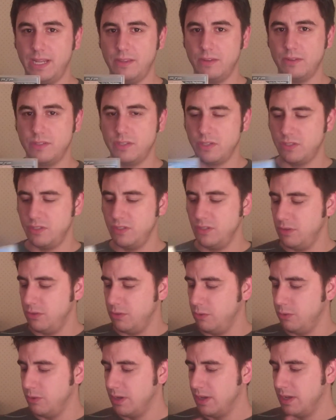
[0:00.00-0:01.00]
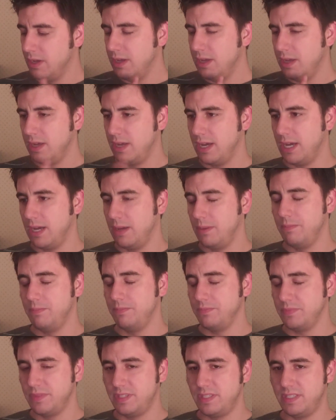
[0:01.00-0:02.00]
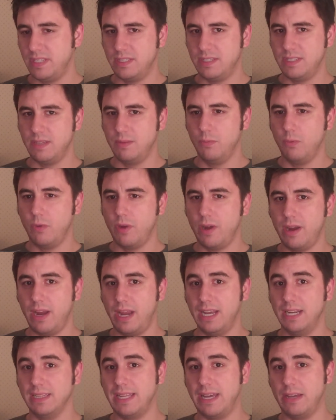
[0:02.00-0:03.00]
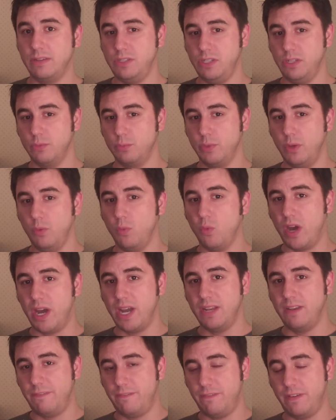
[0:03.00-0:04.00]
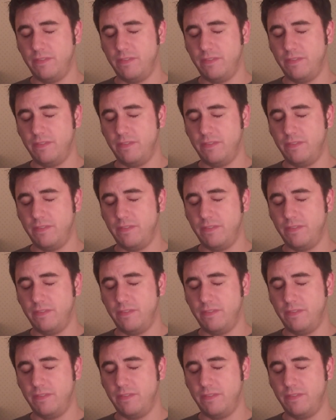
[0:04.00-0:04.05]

There's this new system where it allows you to rewind